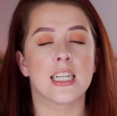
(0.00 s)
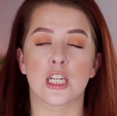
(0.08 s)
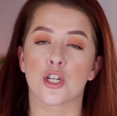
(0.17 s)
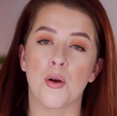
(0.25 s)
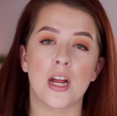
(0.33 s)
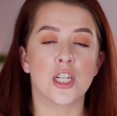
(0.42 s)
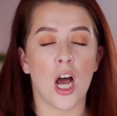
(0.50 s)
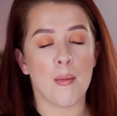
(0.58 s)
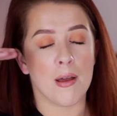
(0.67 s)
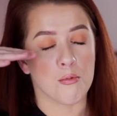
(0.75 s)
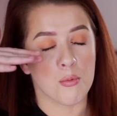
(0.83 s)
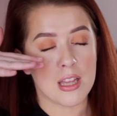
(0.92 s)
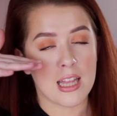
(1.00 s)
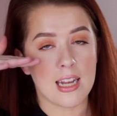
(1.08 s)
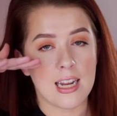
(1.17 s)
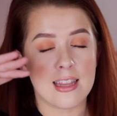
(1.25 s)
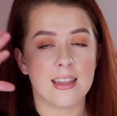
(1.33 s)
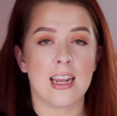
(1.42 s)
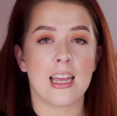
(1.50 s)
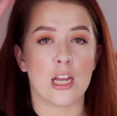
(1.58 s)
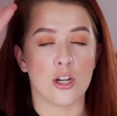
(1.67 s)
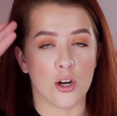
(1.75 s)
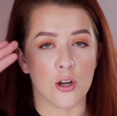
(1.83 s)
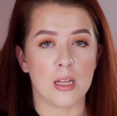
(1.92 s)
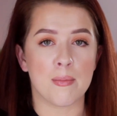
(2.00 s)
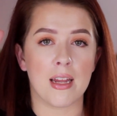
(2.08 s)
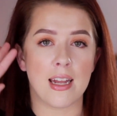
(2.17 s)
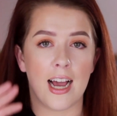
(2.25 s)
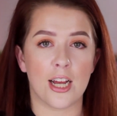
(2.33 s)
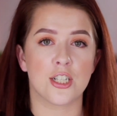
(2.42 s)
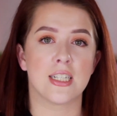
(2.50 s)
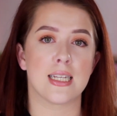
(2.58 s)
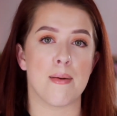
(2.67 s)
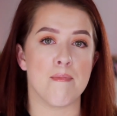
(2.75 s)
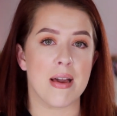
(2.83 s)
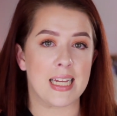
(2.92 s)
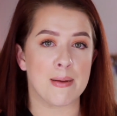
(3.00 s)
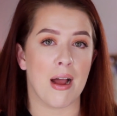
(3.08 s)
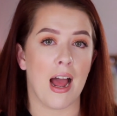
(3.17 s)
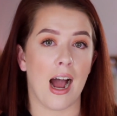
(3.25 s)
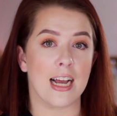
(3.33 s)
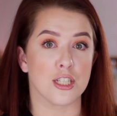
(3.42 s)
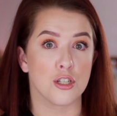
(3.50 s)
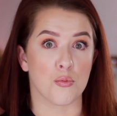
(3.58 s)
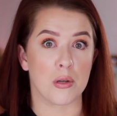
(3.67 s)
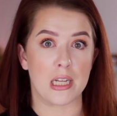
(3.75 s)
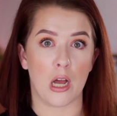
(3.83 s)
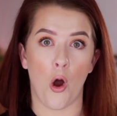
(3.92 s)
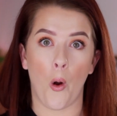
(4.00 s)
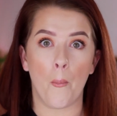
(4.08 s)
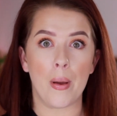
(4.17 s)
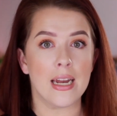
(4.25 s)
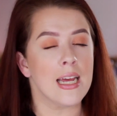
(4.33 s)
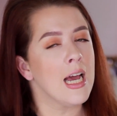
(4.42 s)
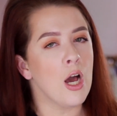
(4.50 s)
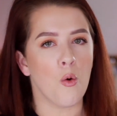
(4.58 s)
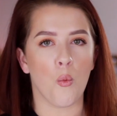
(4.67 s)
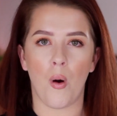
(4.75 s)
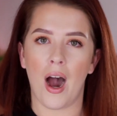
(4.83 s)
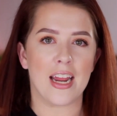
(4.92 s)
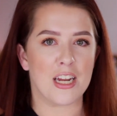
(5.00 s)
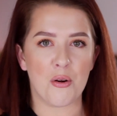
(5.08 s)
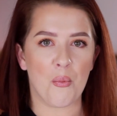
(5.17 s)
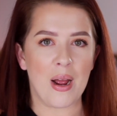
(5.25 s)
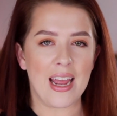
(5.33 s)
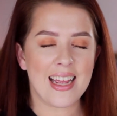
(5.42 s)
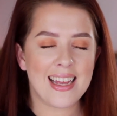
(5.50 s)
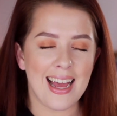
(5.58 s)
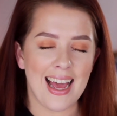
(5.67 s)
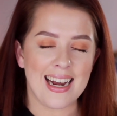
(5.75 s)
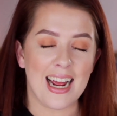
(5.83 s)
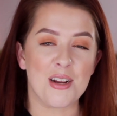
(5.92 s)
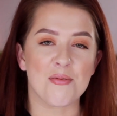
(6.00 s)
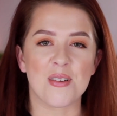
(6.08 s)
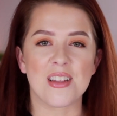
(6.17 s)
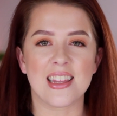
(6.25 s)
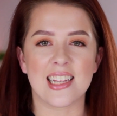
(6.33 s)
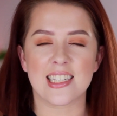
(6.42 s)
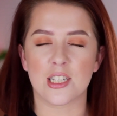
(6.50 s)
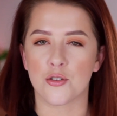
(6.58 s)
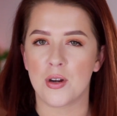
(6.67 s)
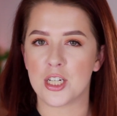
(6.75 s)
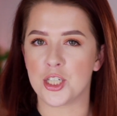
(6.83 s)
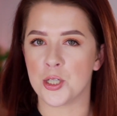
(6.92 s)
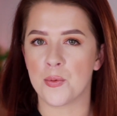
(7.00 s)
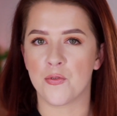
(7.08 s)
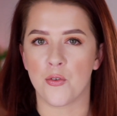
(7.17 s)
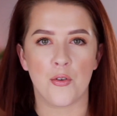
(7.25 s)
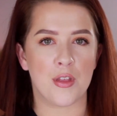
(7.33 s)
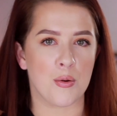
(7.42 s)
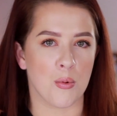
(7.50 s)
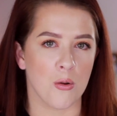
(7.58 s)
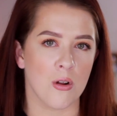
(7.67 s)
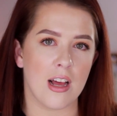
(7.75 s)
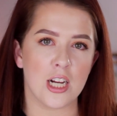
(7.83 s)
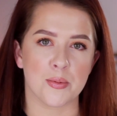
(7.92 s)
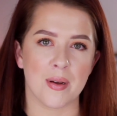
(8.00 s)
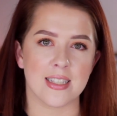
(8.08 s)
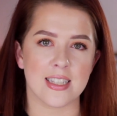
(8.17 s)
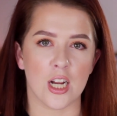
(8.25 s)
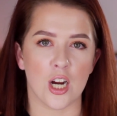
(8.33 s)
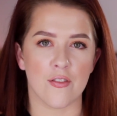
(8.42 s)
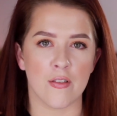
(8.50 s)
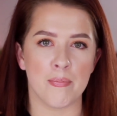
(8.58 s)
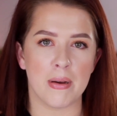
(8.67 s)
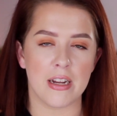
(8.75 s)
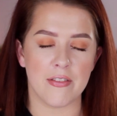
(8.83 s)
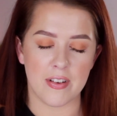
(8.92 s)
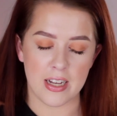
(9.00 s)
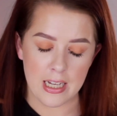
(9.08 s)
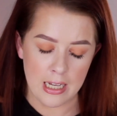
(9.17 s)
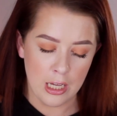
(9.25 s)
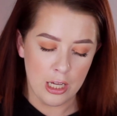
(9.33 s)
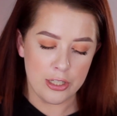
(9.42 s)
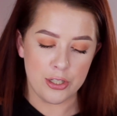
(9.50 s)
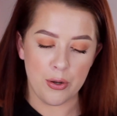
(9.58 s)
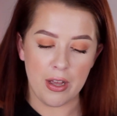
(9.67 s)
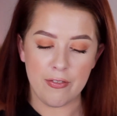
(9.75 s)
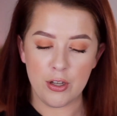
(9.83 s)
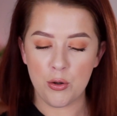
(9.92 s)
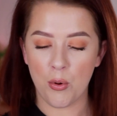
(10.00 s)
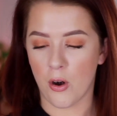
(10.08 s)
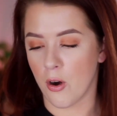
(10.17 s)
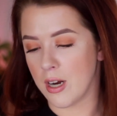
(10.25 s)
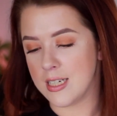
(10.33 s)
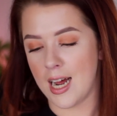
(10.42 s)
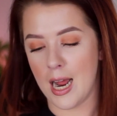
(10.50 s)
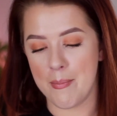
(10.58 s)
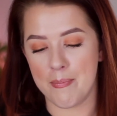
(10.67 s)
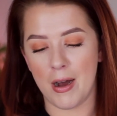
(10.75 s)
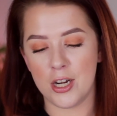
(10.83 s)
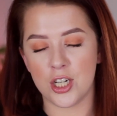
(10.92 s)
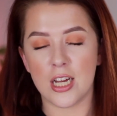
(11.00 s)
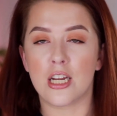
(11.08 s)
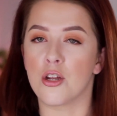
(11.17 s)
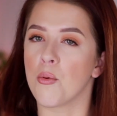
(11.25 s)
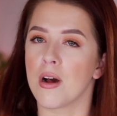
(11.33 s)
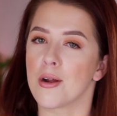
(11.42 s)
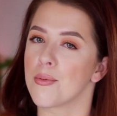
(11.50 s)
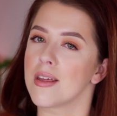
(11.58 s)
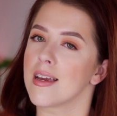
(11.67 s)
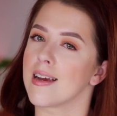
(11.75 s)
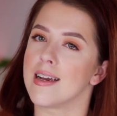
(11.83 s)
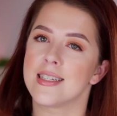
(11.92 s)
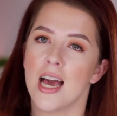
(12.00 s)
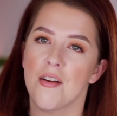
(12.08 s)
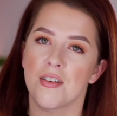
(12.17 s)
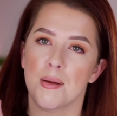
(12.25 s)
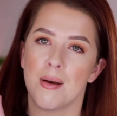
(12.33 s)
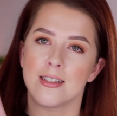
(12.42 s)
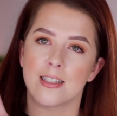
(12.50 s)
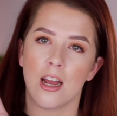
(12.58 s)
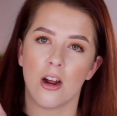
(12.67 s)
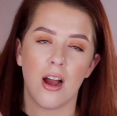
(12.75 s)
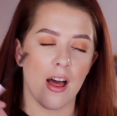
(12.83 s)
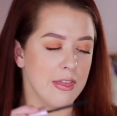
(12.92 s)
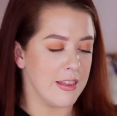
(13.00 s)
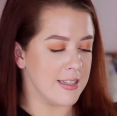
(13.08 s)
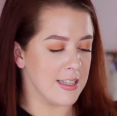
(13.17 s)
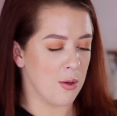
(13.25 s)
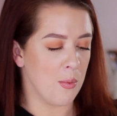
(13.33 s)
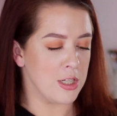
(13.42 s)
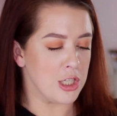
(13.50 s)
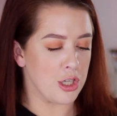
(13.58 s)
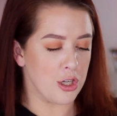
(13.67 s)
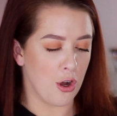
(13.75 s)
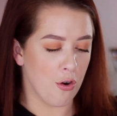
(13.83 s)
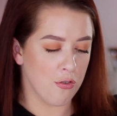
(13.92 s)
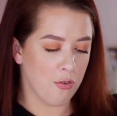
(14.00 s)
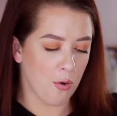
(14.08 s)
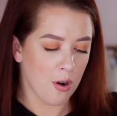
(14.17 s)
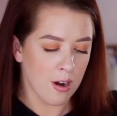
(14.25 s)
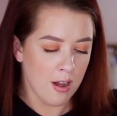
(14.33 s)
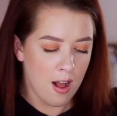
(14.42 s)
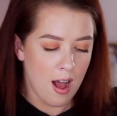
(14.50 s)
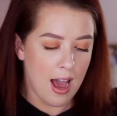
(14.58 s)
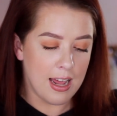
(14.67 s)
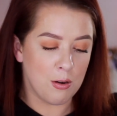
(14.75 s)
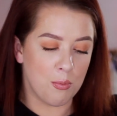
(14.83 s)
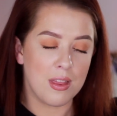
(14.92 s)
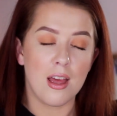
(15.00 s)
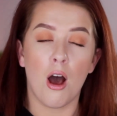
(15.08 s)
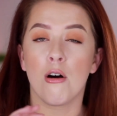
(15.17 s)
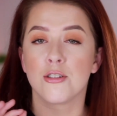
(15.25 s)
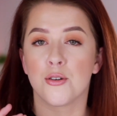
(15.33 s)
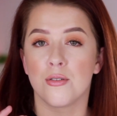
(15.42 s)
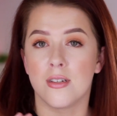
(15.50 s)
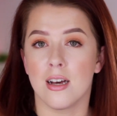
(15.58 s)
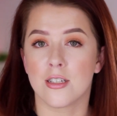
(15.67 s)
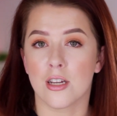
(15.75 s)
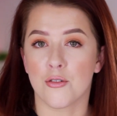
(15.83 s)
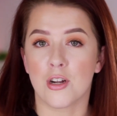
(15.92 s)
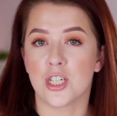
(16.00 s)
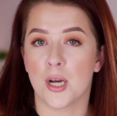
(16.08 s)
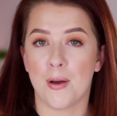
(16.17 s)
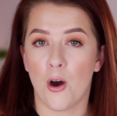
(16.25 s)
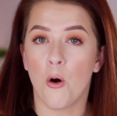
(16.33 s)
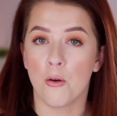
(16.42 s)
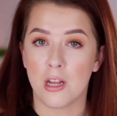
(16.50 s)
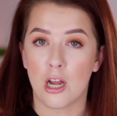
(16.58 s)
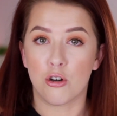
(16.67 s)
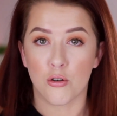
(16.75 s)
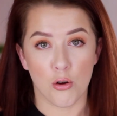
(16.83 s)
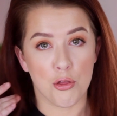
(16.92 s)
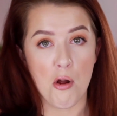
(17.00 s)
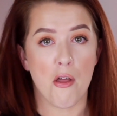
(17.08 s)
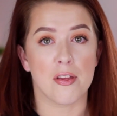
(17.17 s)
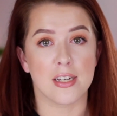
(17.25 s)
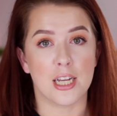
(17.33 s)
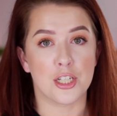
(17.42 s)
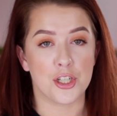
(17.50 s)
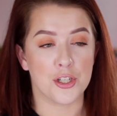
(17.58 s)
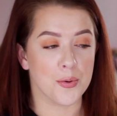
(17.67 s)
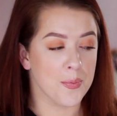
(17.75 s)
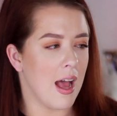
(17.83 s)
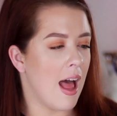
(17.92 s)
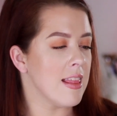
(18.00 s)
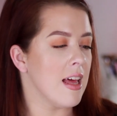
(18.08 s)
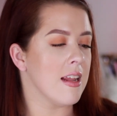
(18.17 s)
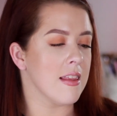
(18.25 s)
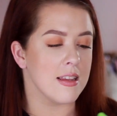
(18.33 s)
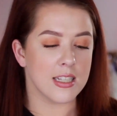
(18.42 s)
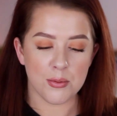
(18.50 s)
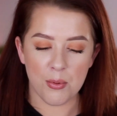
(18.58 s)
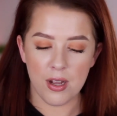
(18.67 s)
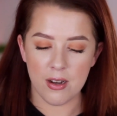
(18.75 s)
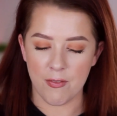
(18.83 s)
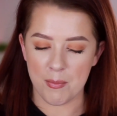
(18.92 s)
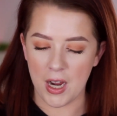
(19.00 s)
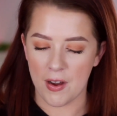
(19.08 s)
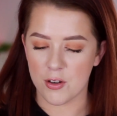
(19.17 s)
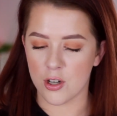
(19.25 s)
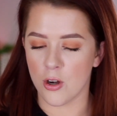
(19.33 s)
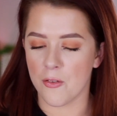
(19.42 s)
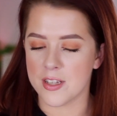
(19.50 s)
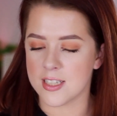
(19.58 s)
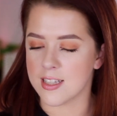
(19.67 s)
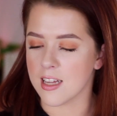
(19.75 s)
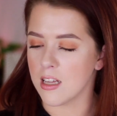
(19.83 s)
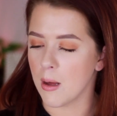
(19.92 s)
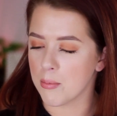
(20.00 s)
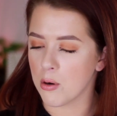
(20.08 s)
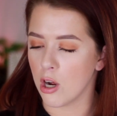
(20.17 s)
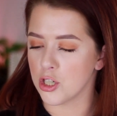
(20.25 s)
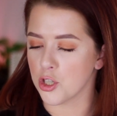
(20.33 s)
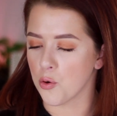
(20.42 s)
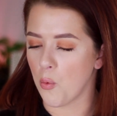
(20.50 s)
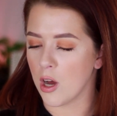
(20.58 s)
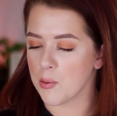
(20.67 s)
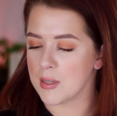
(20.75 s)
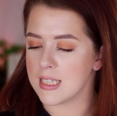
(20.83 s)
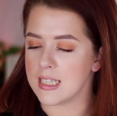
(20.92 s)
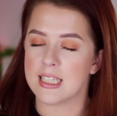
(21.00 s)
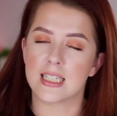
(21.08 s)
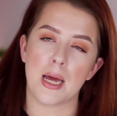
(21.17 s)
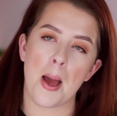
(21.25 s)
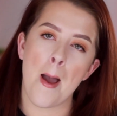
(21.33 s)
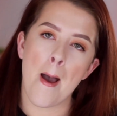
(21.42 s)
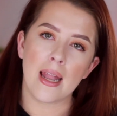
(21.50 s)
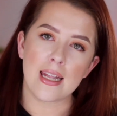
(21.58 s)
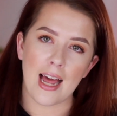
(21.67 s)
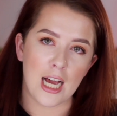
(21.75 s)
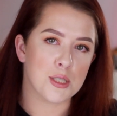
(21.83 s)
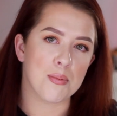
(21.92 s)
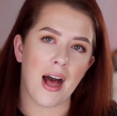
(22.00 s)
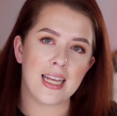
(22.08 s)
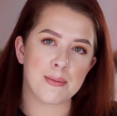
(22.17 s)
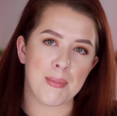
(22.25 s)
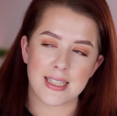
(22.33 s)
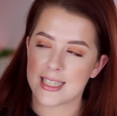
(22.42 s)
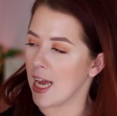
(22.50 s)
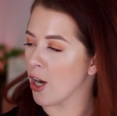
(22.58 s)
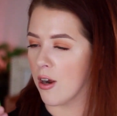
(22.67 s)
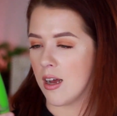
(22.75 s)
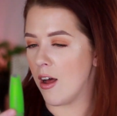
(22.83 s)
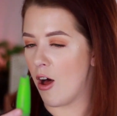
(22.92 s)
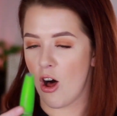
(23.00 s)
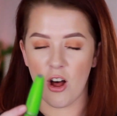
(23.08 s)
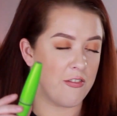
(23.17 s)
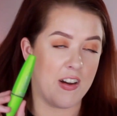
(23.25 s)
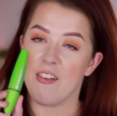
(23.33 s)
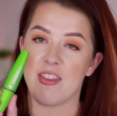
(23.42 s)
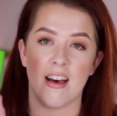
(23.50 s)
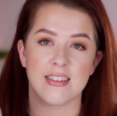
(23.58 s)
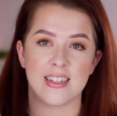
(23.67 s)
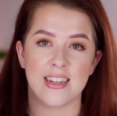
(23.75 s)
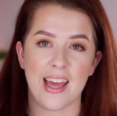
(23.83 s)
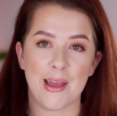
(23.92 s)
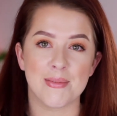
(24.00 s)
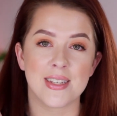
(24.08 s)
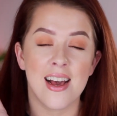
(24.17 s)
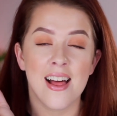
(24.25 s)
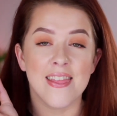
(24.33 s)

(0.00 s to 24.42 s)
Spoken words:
It does a great job at really lengthening and curling my lashes and making my eyes look really open, wide, and awake, and I really think it's a great dupe for the Roller Lash Mascara from Benefit. So if you are on a tight budget and you want a really nice everyday mascara, this is the one to go for, and it really also does a great job at holding that curl throughout the day too. And then And this one from CoverGirl, this is the Clump Crusher Water Resistant Lash Blast Mascara, all 5,000 names.